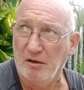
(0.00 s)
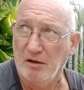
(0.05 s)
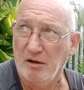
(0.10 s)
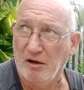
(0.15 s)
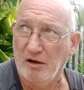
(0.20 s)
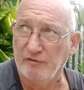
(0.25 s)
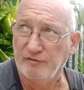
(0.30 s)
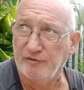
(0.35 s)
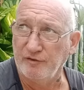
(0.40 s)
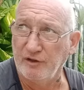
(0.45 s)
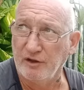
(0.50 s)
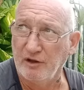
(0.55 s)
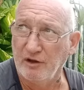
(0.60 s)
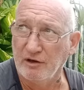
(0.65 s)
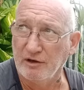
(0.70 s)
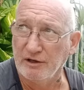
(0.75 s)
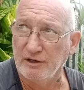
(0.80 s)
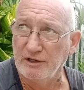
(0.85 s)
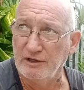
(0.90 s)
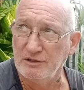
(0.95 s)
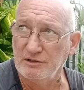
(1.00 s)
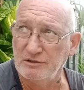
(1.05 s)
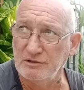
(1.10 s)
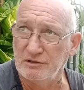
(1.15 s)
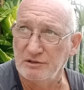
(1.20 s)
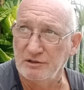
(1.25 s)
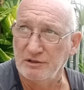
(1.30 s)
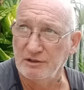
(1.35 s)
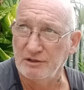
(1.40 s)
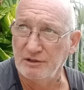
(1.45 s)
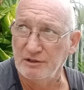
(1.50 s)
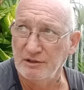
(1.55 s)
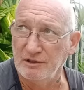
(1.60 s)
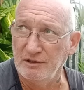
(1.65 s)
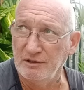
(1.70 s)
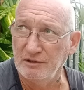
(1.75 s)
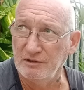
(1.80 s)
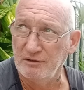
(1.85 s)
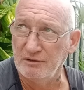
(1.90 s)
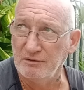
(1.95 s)
half the guys
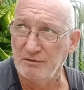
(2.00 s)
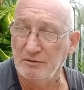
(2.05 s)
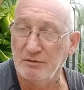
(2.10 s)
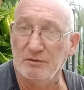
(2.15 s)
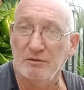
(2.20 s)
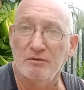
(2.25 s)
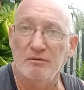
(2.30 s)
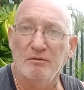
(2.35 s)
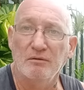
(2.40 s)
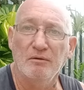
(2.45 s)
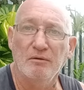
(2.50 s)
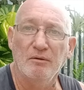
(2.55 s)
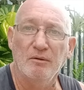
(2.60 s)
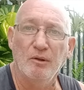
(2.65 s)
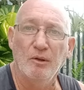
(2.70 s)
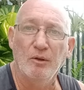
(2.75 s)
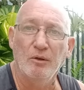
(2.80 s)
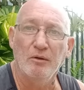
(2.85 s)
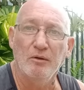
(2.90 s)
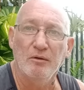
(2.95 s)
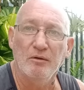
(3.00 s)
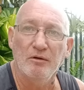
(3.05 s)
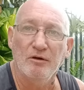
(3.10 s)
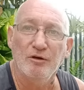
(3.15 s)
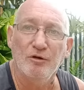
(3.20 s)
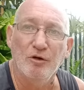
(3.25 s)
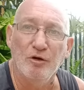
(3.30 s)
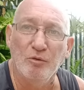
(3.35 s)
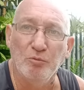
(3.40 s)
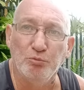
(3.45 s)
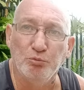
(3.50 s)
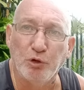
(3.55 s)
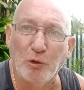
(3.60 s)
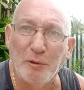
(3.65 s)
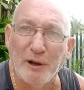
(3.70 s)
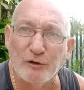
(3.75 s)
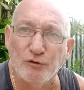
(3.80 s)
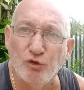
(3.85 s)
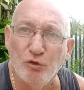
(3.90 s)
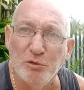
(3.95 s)

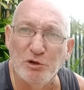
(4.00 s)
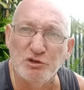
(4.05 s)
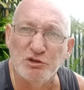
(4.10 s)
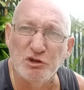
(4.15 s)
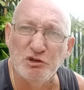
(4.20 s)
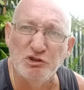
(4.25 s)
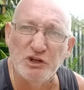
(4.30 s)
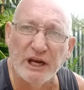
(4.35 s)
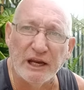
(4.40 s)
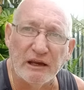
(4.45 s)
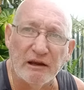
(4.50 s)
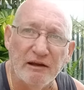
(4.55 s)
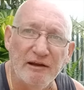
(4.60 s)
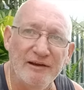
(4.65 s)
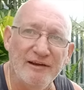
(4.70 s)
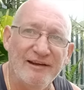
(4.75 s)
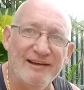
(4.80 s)
probably had too much to drink.